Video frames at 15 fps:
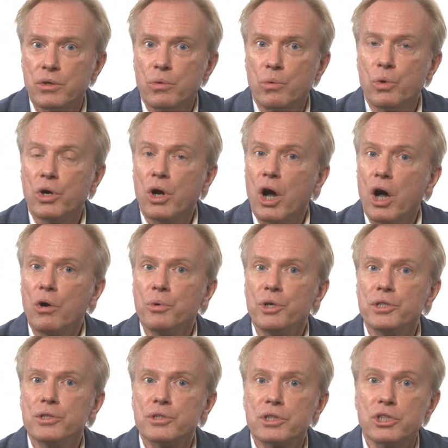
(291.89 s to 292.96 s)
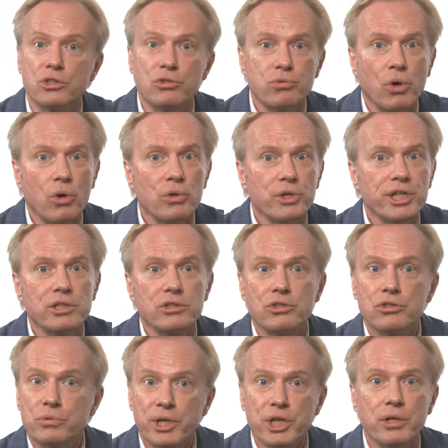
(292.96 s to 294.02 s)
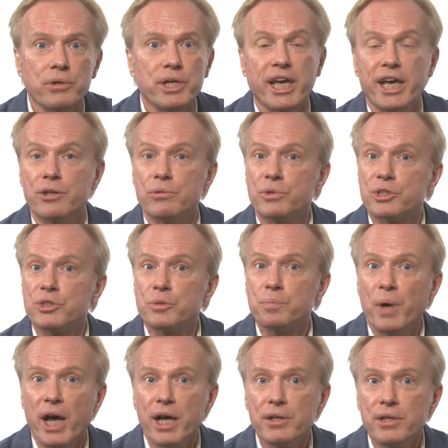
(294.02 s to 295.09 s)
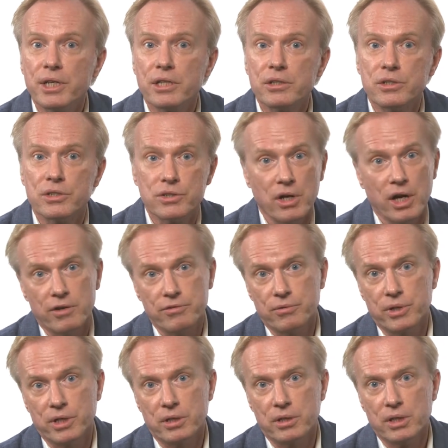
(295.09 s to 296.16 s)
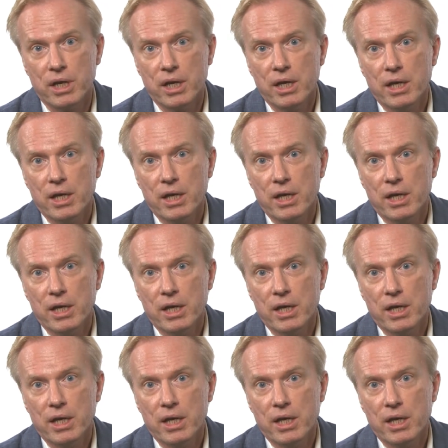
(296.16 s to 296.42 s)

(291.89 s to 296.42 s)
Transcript: we're always controlling, triggering, and responding to software